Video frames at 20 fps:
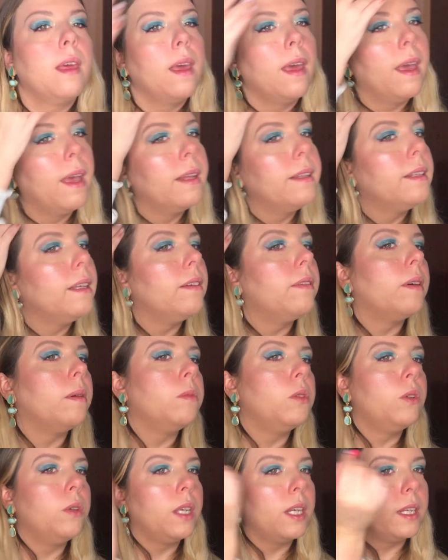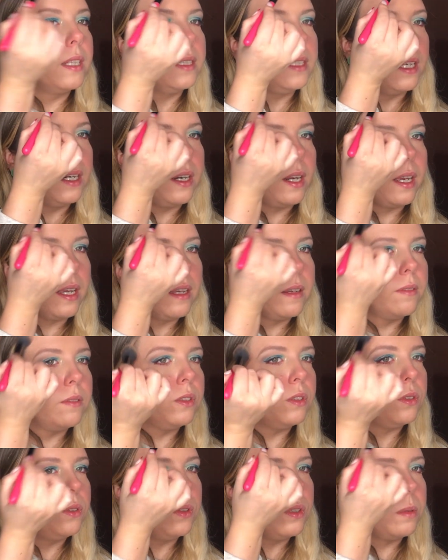And if I'm doing it there, I have
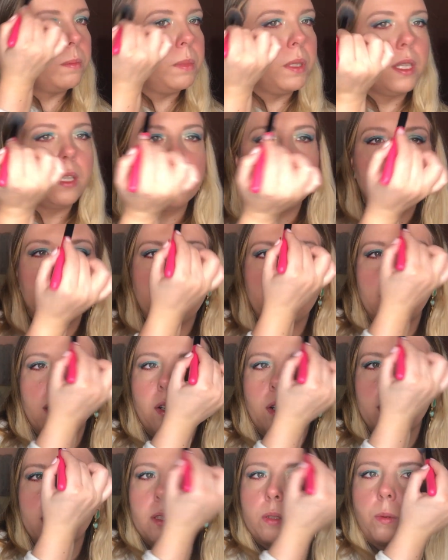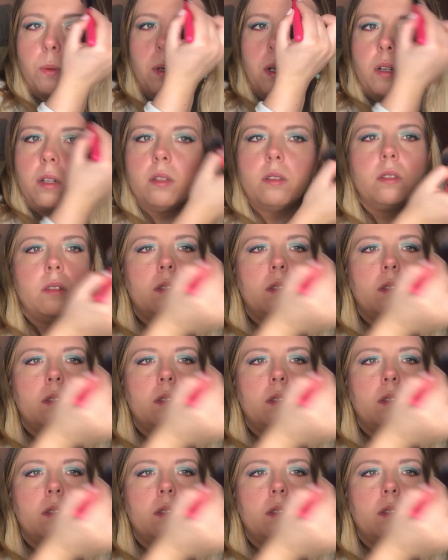to do a bit here as well.